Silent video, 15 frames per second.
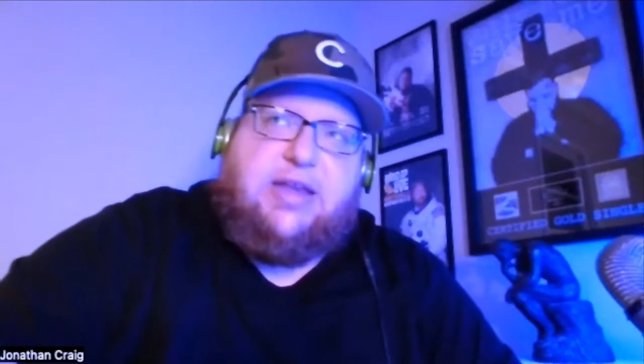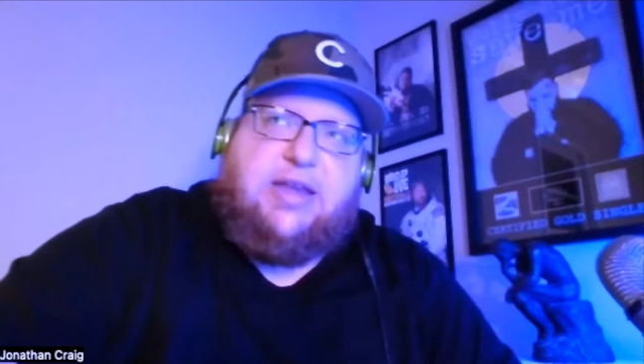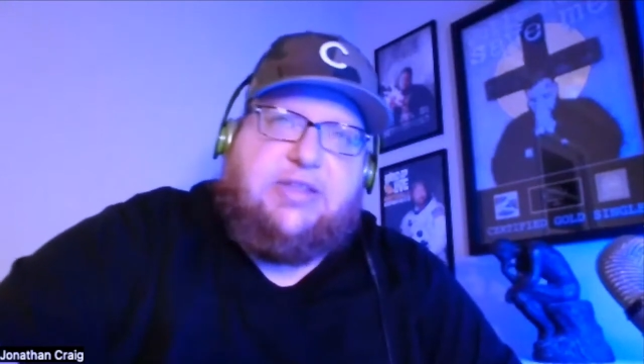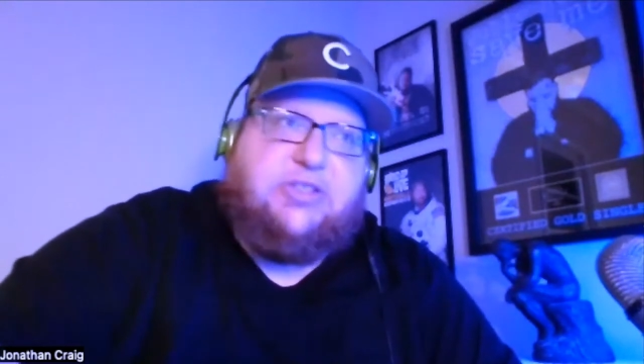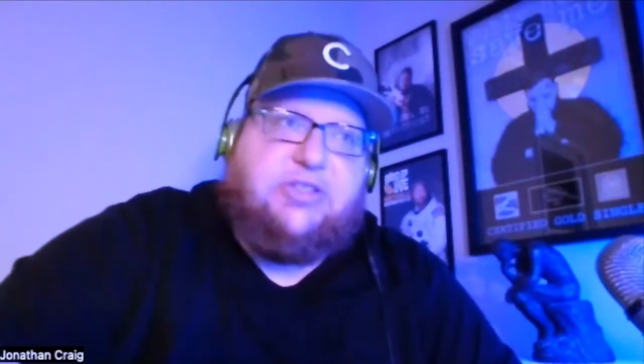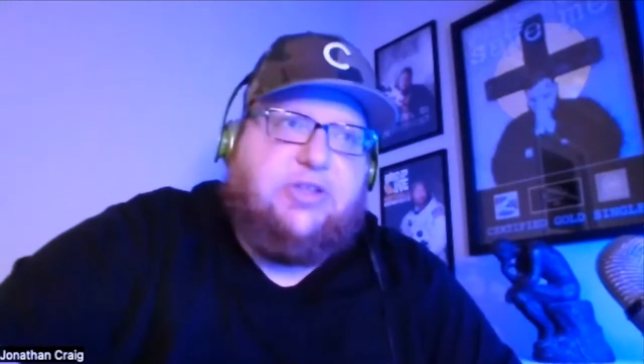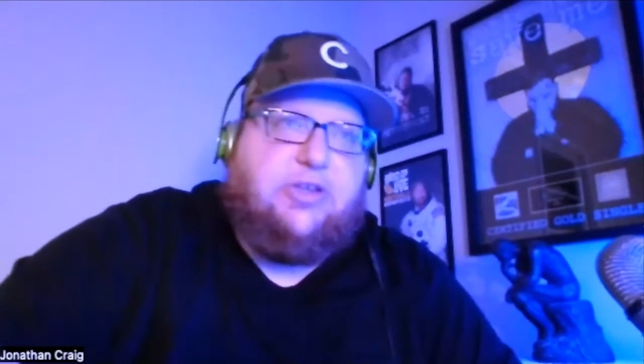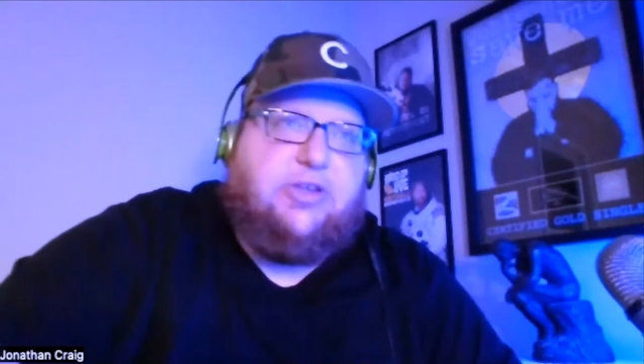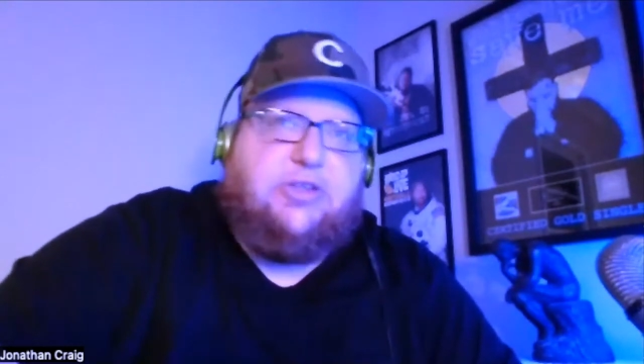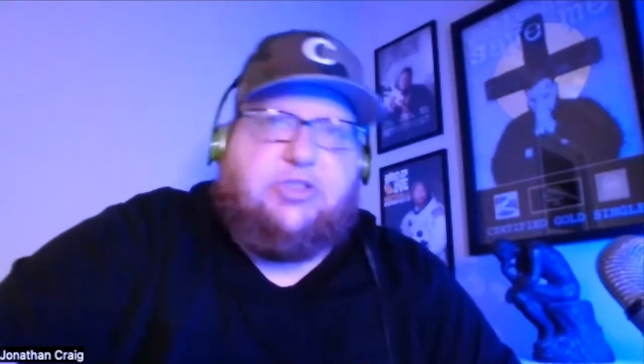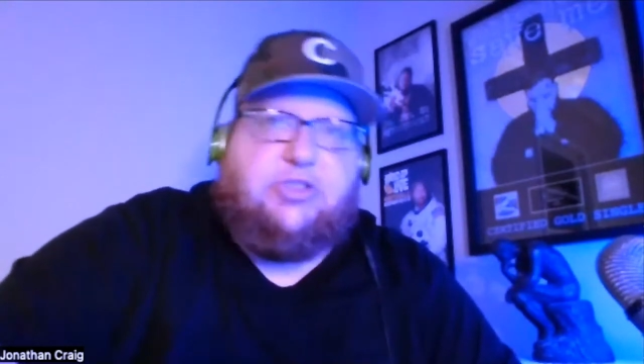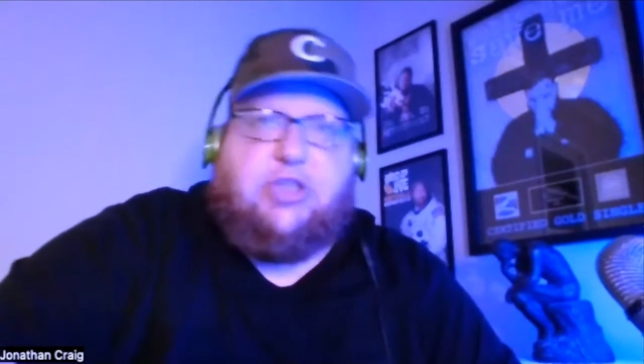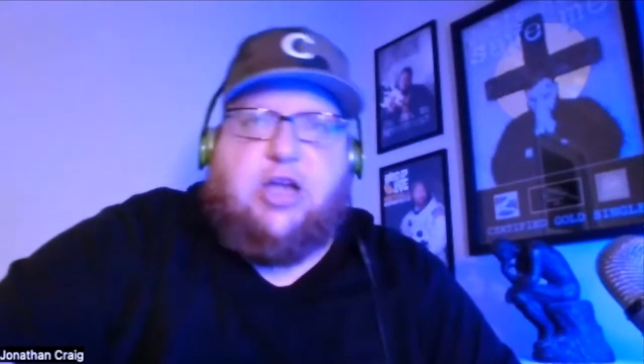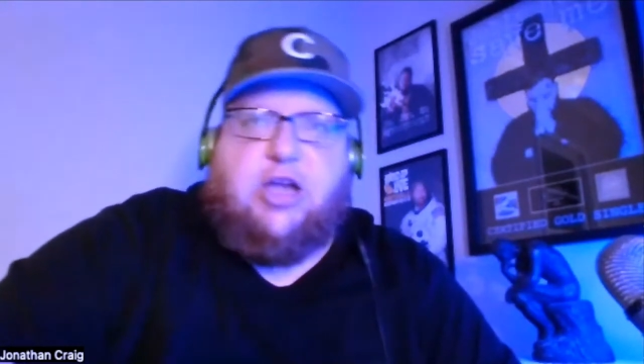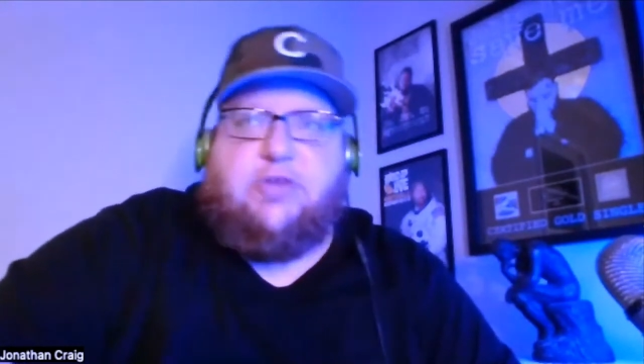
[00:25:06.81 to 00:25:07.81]
necessarily a
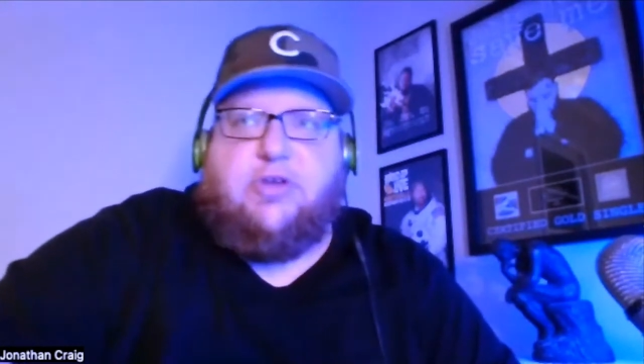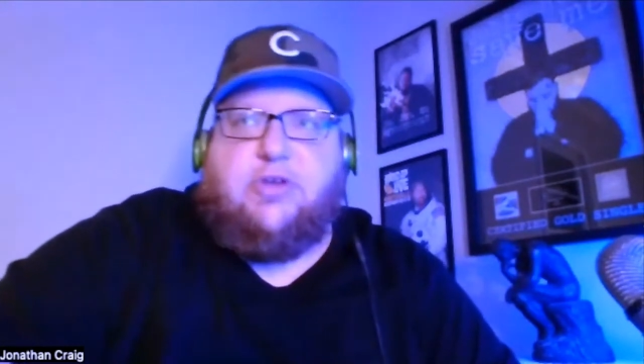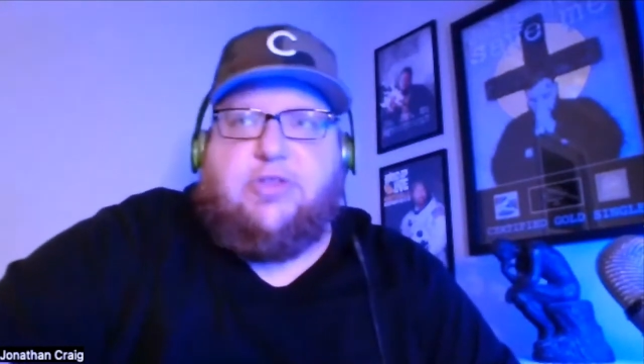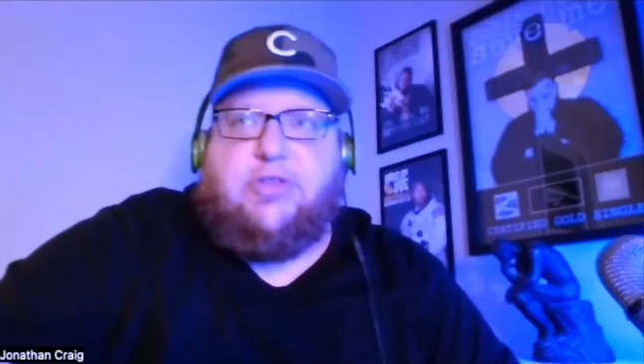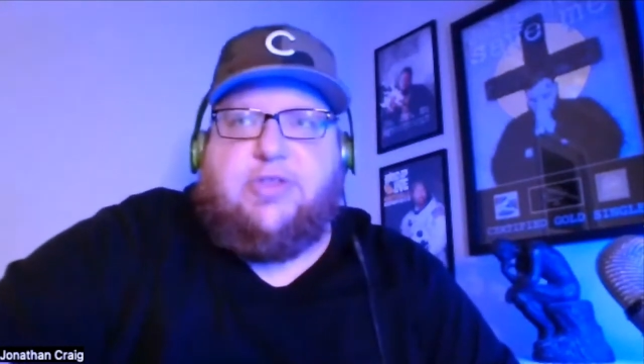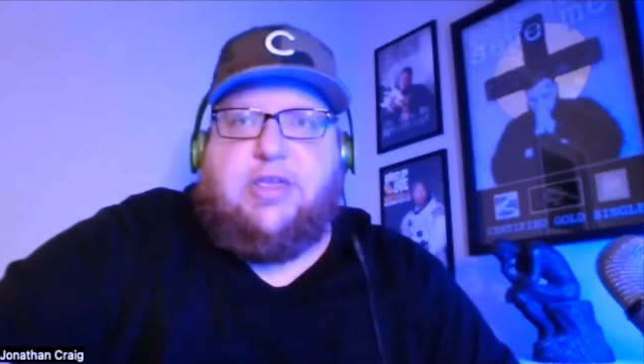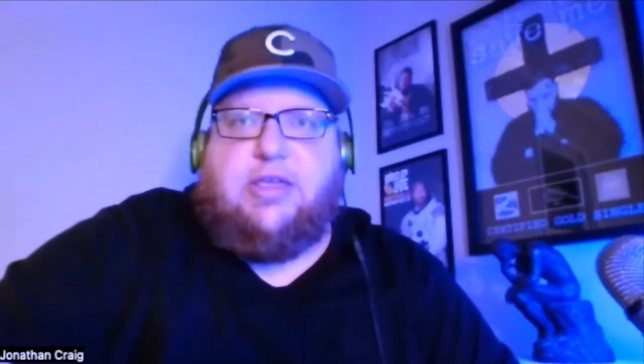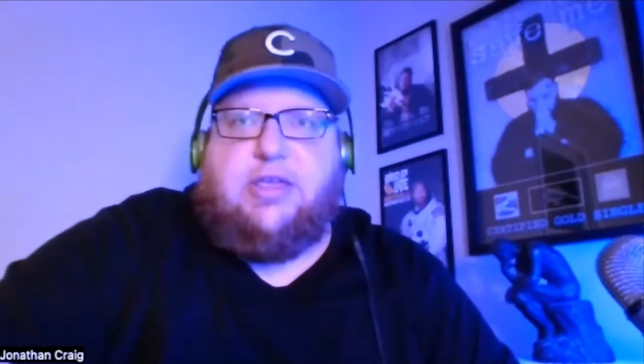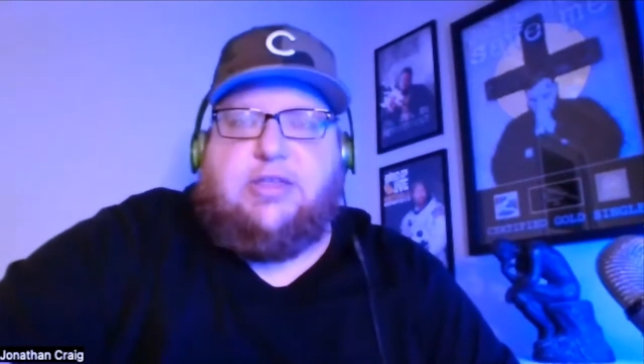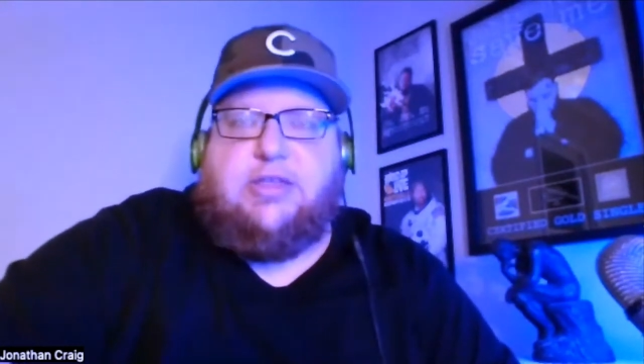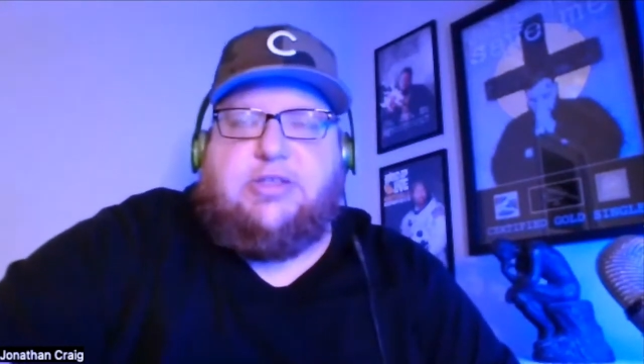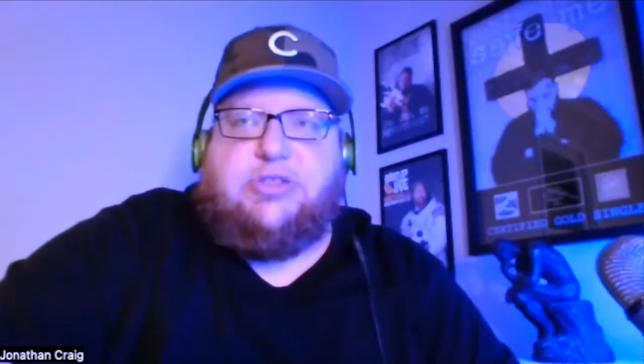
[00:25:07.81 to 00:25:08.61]
genre thing.